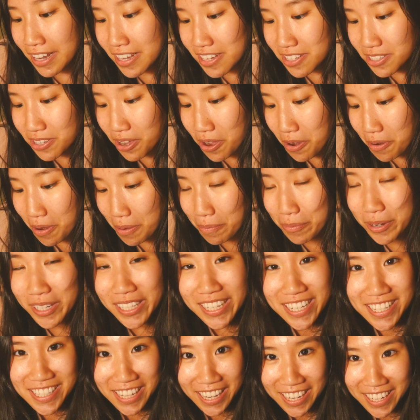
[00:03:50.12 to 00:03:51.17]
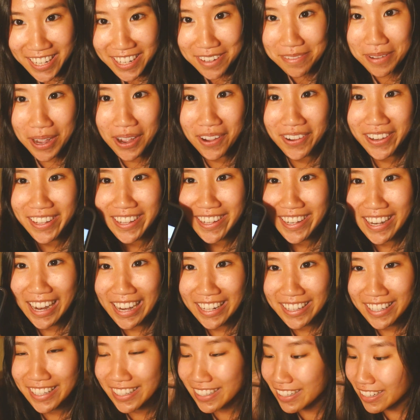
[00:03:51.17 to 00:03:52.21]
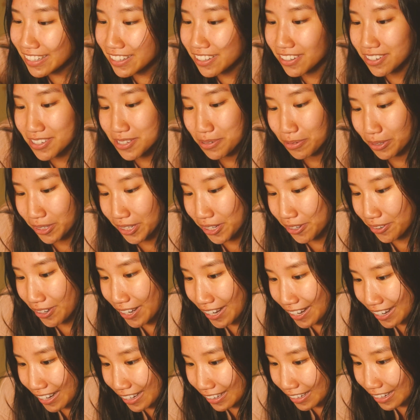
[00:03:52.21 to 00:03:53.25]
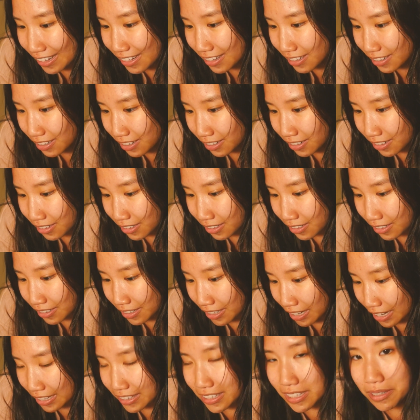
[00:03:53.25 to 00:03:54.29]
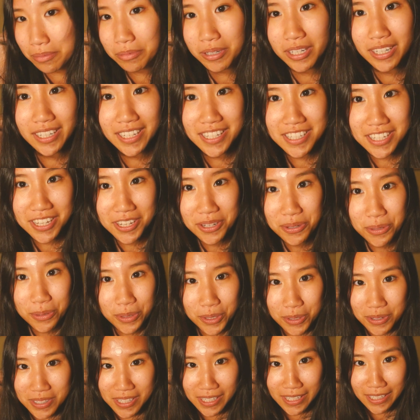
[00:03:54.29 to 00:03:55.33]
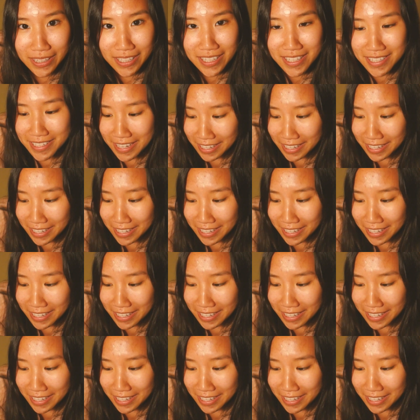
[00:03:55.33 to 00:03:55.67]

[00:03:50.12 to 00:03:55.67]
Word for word: so I'm really excited about it. I think it looks really great, and I like I think I'm gonna continue using this